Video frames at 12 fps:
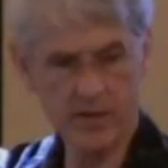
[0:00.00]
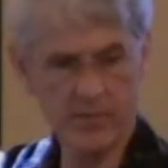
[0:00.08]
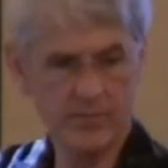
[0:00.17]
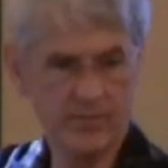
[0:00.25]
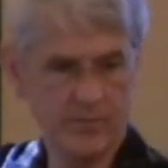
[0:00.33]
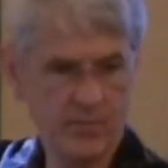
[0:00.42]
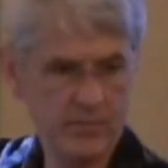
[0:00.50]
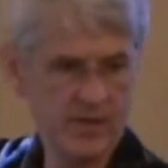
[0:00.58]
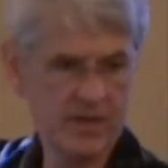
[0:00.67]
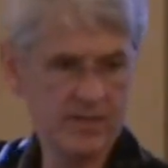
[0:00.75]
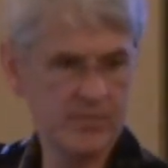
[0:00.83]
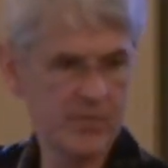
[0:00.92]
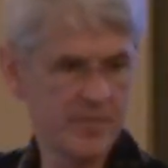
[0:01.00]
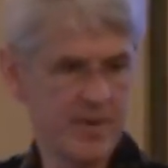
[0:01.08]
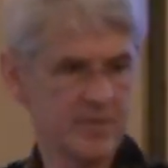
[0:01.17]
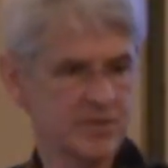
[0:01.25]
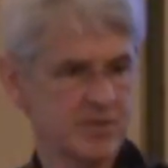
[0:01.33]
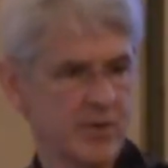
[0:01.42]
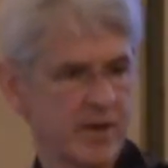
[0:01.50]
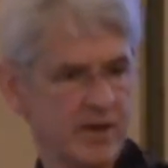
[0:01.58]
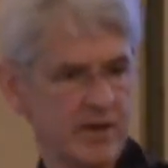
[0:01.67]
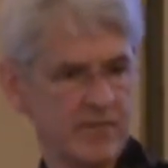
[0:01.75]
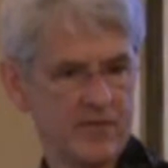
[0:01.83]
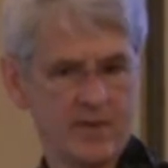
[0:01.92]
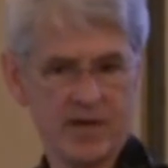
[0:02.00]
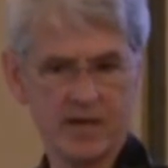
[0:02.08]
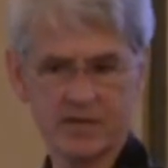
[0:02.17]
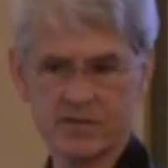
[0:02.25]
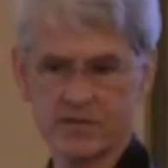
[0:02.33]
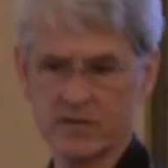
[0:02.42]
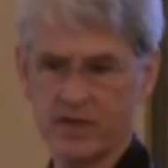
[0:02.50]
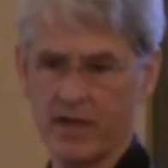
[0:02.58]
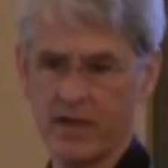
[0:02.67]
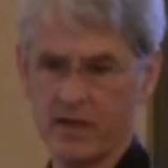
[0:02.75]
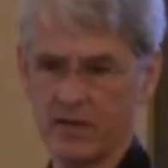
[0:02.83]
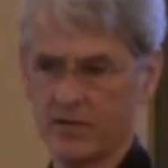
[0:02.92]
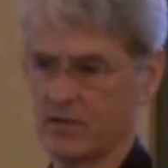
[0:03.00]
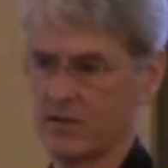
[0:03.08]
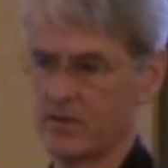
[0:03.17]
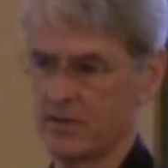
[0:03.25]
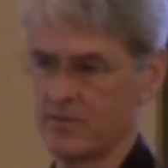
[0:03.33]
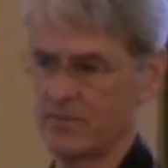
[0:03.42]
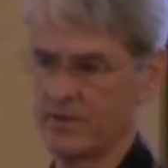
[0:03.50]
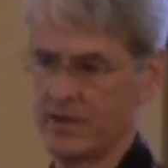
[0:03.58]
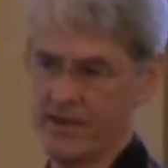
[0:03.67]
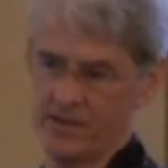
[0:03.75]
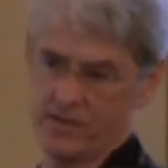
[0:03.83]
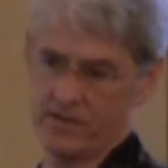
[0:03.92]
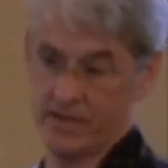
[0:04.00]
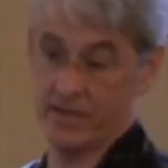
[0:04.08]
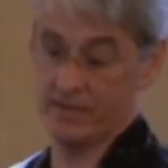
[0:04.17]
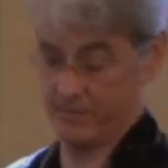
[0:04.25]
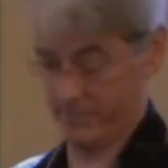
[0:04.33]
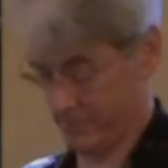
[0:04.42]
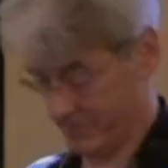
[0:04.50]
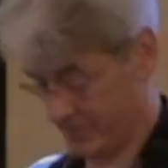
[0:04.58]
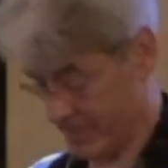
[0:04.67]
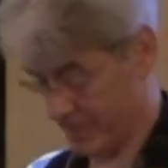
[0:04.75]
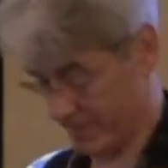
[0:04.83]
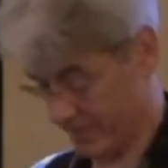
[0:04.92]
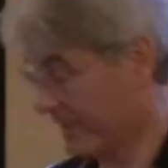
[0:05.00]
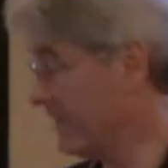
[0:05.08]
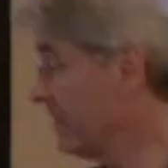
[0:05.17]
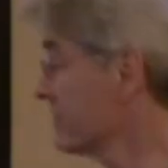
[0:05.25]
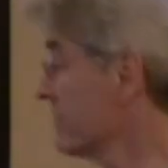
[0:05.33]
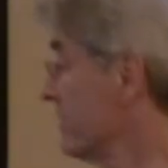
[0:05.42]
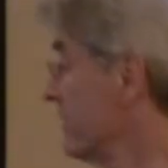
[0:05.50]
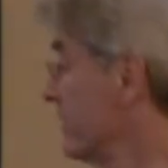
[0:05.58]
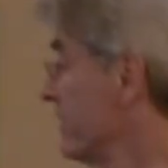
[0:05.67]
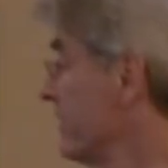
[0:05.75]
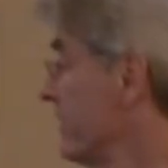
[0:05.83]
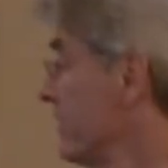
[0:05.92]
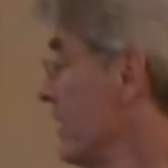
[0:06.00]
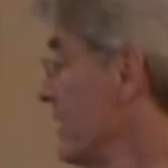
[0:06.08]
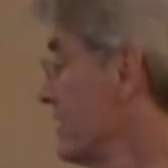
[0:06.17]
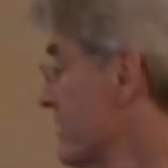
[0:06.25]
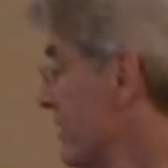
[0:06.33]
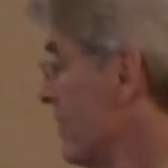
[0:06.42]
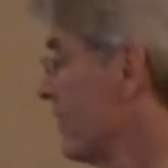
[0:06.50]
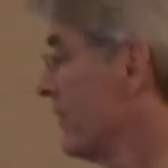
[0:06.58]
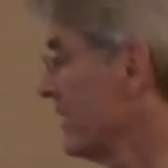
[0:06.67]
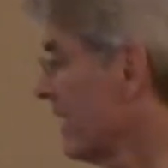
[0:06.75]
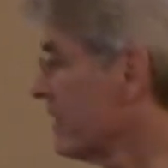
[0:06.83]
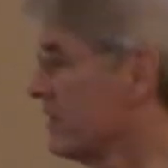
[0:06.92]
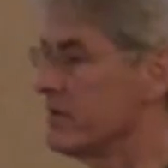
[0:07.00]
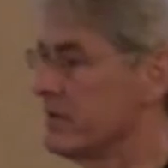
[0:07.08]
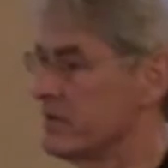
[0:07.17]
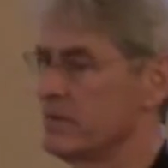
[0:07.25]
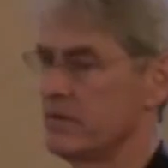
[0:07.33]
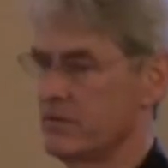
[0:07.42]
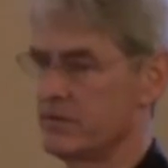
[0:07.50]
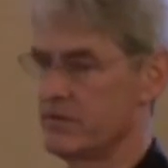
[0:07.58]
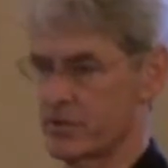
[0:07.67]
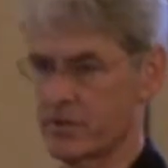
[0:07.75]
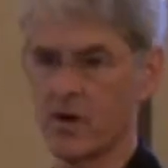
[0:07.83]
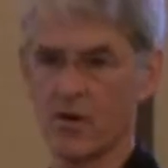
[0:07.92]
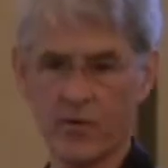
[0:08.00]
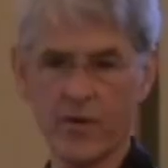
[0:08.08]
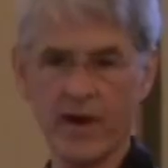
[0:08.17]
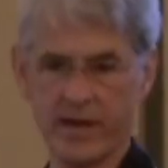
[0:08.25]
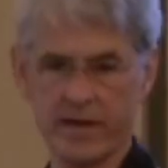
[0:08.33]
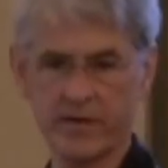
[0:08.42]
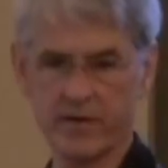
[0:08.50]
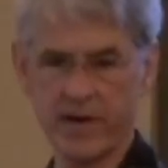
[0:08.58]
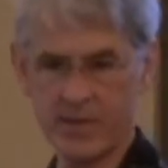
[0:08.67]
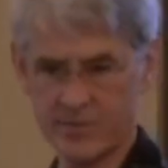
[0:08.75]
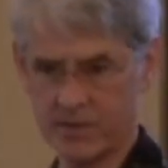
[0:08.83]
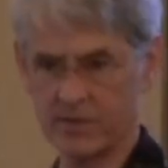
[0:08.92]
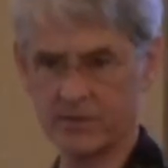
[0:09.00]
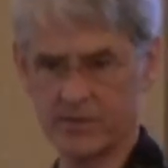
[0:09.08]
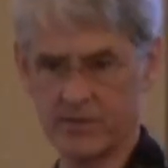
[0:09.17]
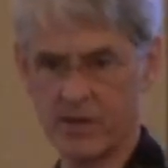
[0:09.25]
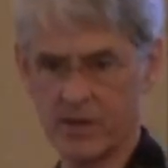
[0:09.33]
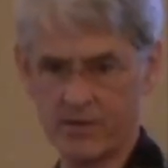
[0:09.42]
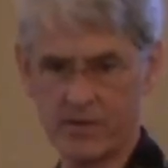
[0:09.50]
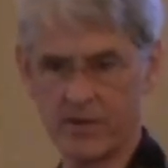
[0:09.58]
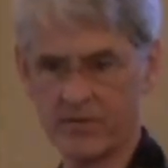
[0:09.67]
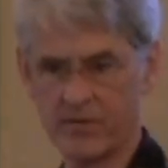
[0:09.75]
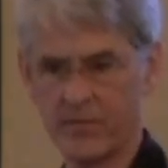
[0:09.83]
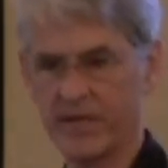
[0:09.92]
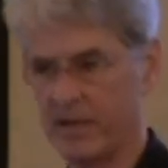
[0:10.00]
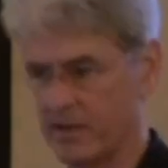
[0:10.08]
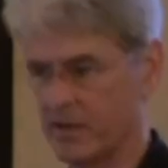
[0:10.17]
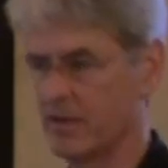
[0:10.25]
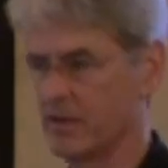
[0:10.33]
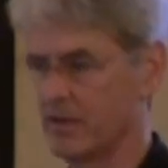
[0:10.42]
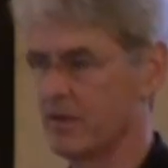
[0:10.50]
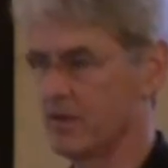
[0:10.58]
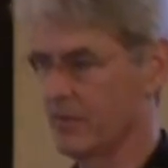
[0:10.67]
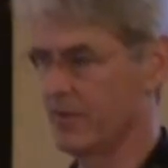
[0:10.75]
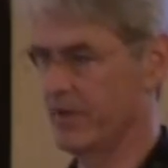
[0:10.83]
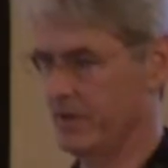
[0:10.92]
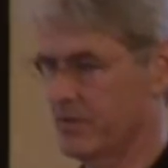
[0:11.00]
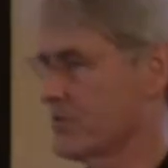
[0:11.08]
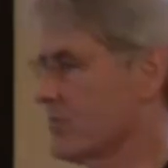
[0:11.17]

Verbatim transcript: our uh, board members away from us, and um, they actually said, John, Allison, and uh, Yaron said, well, we'd like you to just go away. You're an obstacle to our growth. We need, we need